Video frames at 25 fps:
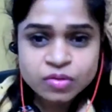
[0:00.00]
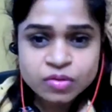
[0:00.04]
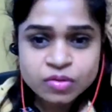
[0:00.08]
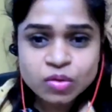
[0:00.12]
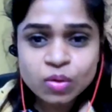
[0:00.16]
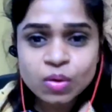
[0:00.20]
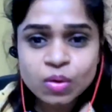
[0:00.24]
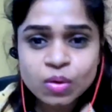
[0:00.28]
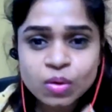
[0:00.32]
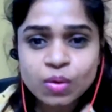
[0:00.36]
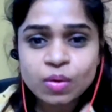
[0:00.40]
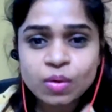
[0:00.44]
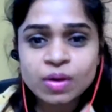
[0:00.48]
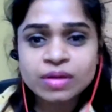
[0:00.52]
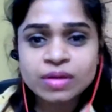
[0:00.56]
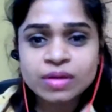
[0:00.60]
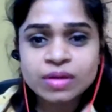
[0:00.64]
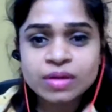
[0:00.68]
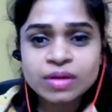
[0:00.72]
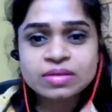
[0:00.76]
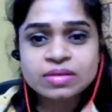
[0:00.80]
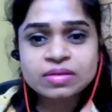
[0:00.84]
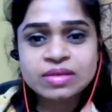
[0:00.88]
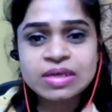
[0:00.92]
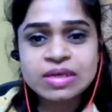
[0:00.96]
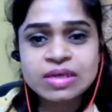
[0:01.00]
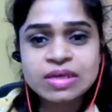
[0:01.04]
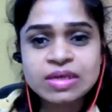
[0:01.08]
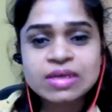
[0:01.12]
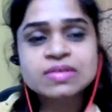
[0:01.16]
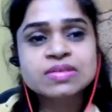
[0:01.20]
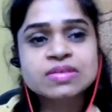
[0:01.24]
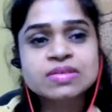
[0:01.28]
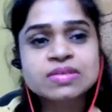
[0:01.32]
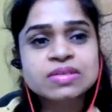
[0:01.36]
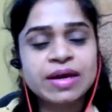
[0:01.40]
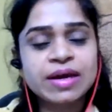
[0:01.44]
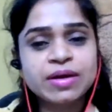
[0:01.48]
So
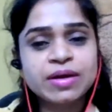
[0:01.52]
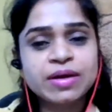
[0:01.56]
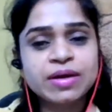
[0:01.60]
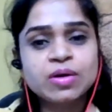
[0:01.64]
these are